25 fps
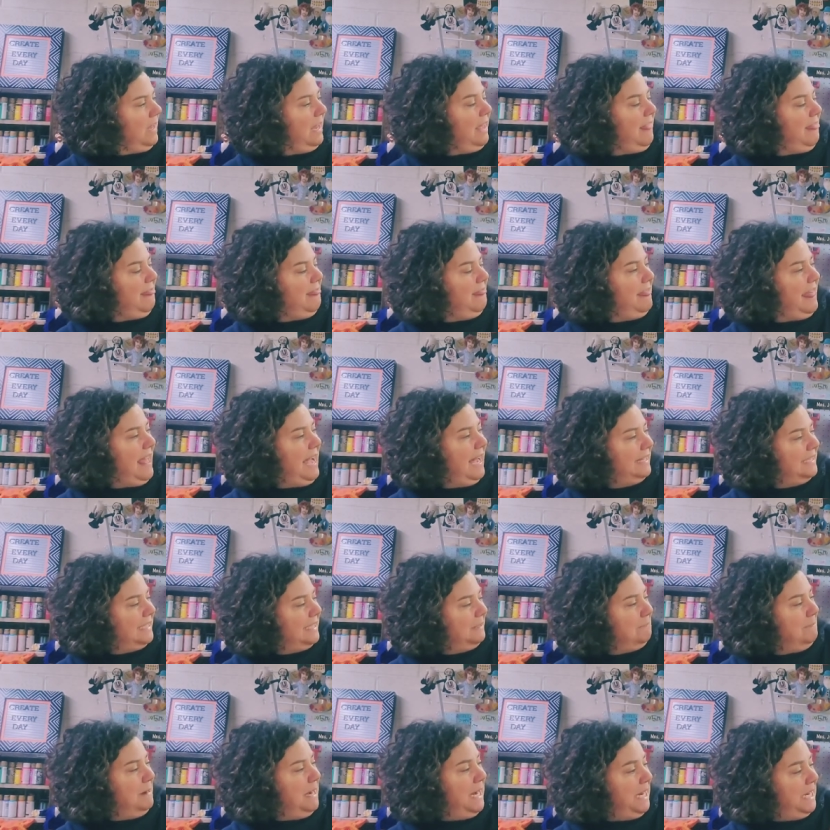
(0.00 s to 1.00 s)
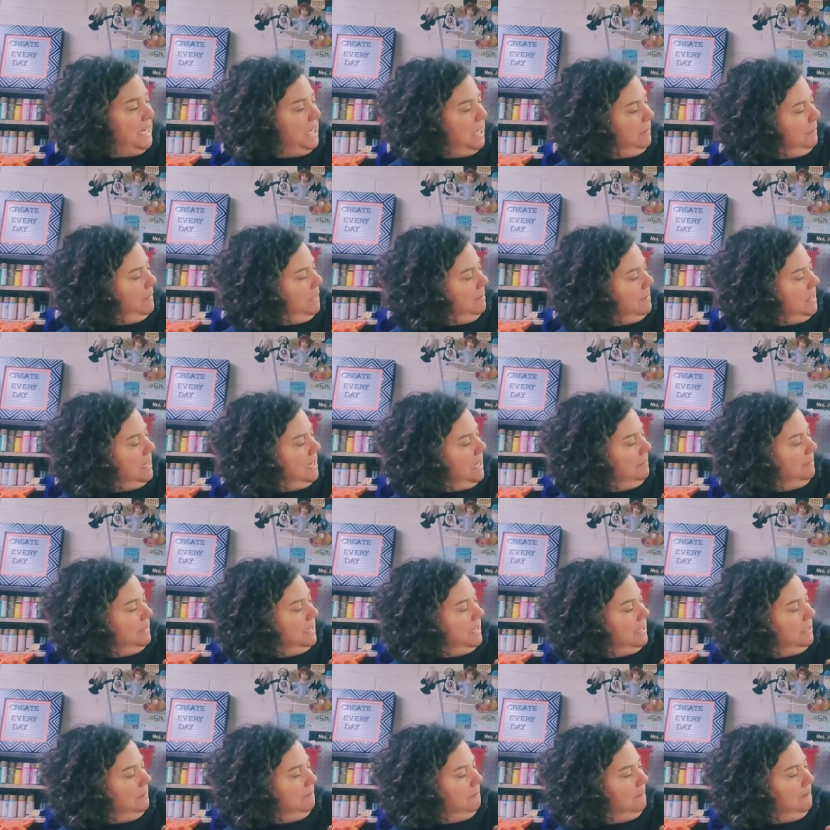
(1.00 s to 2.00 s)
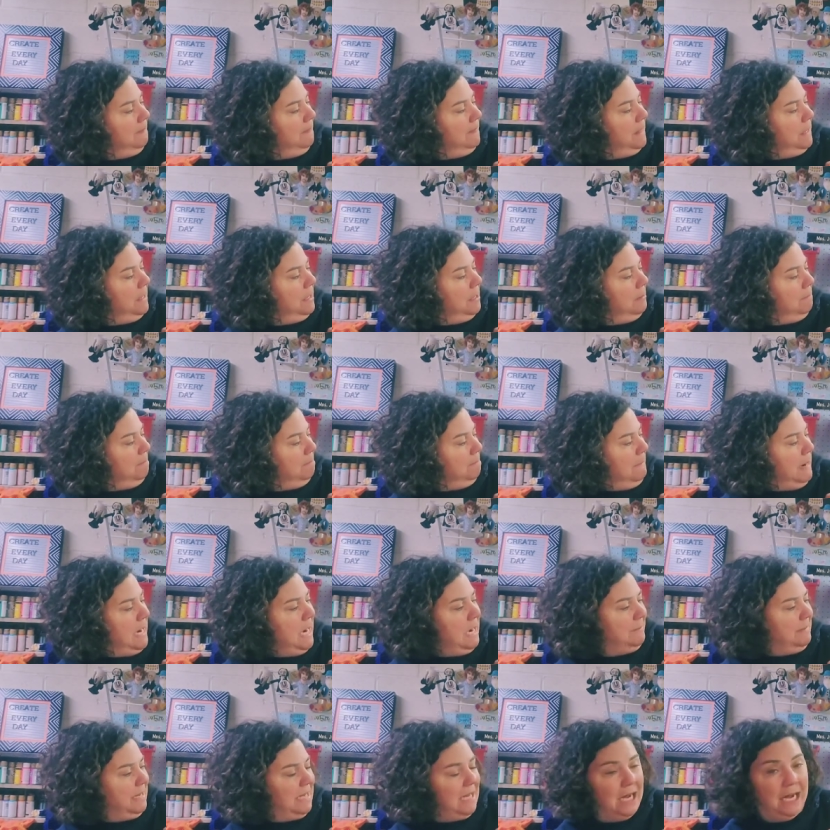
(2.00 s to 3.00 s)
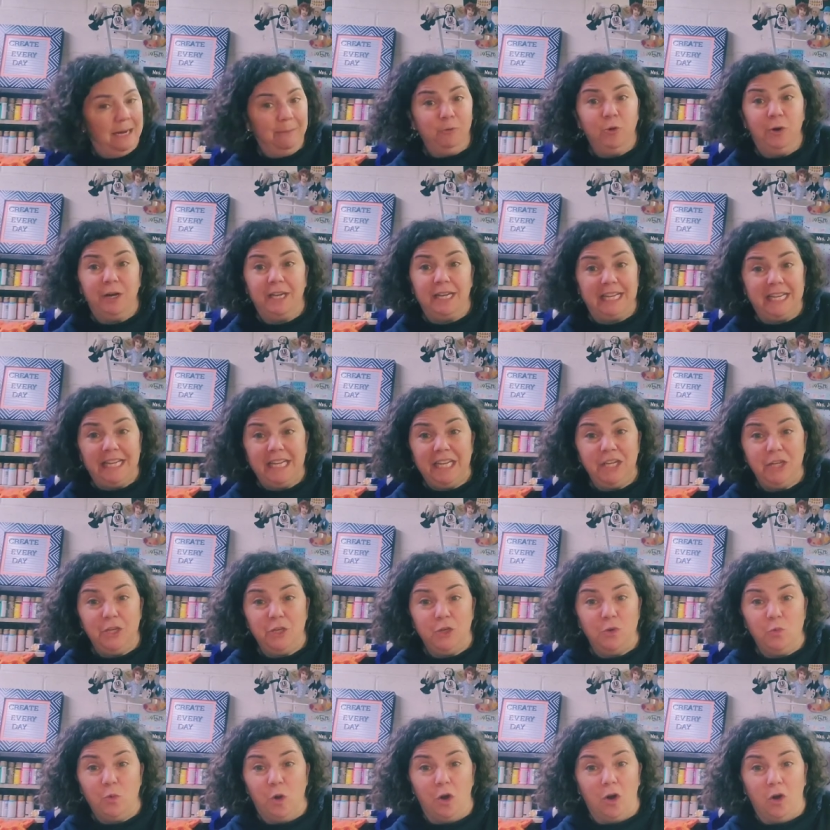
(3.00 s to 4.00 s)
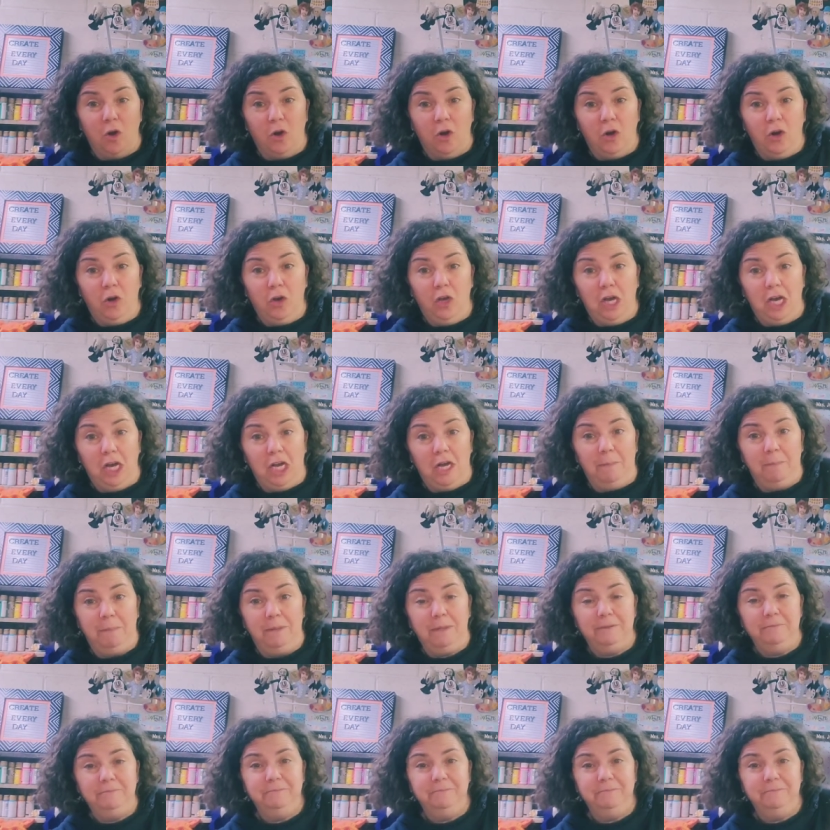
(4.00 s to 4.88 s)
That's my yummy mommy. Mommy, I'm going to eat you all up.